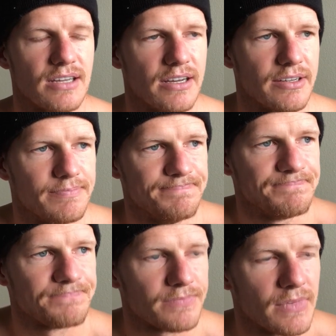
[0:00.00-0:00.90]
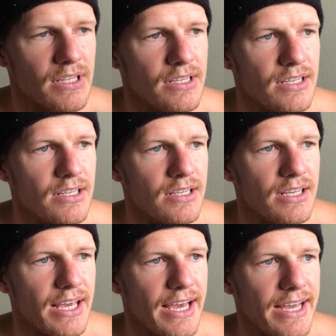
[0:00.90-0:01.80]
um,
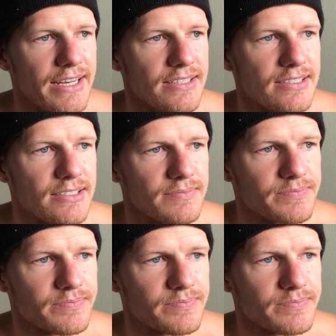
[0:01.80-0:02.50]
and